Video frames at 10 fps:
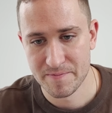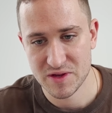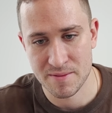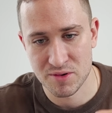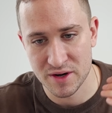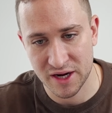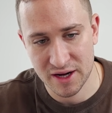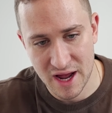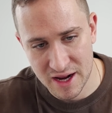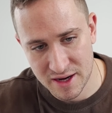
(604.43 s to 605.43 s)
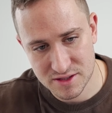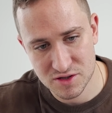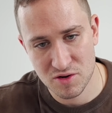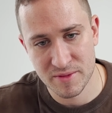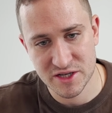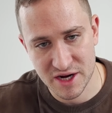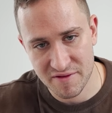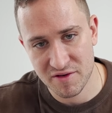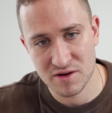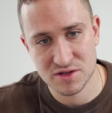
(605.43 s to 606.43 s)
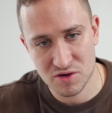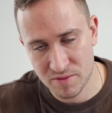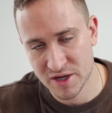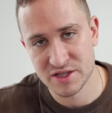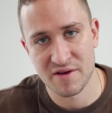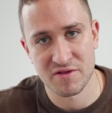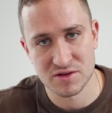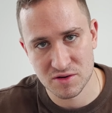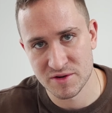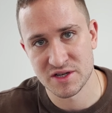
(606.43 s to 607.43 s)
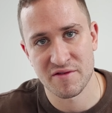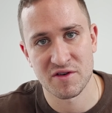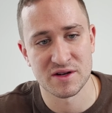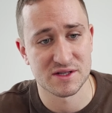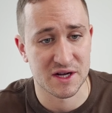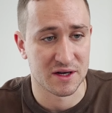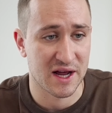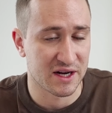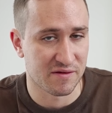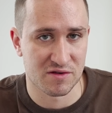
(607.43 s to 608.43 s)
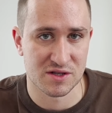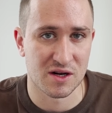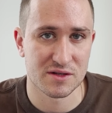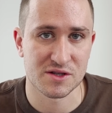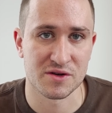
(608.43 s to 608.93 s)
and putting in so much effort, so much effort, so much effort, and seeing negative results.